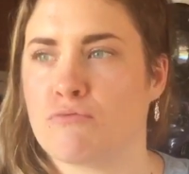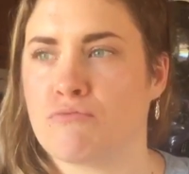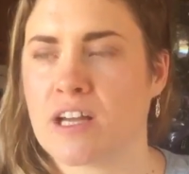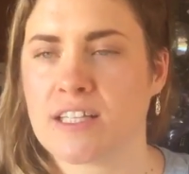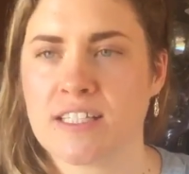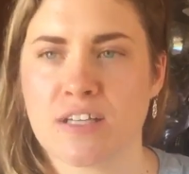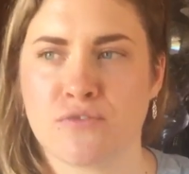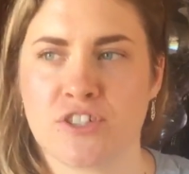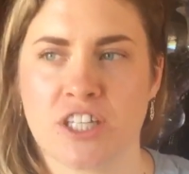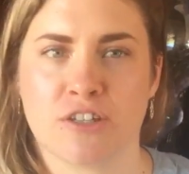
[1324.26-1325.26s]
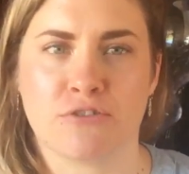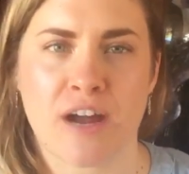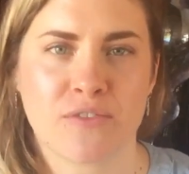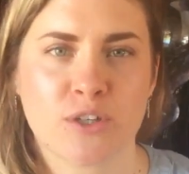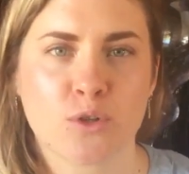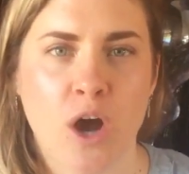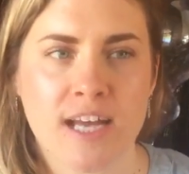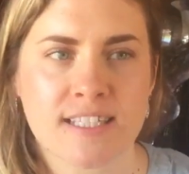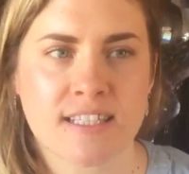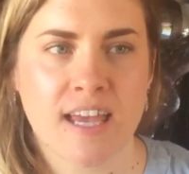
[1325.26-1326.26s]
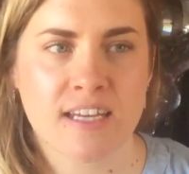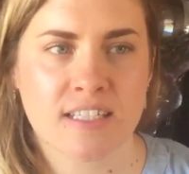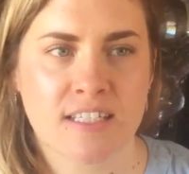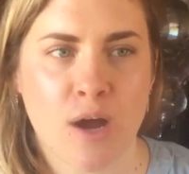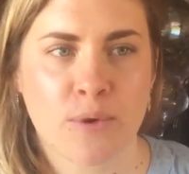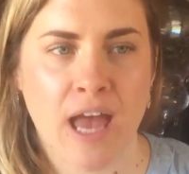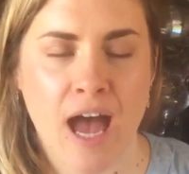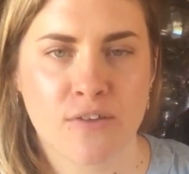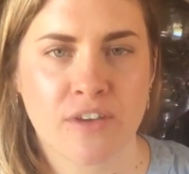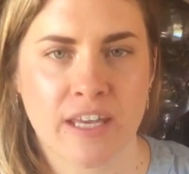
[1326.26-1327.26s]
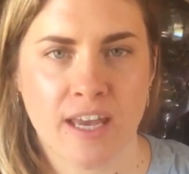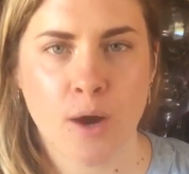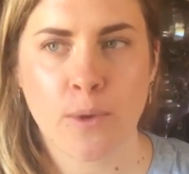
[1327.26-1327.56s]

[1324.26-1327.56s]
relative geographical isolation that we have here.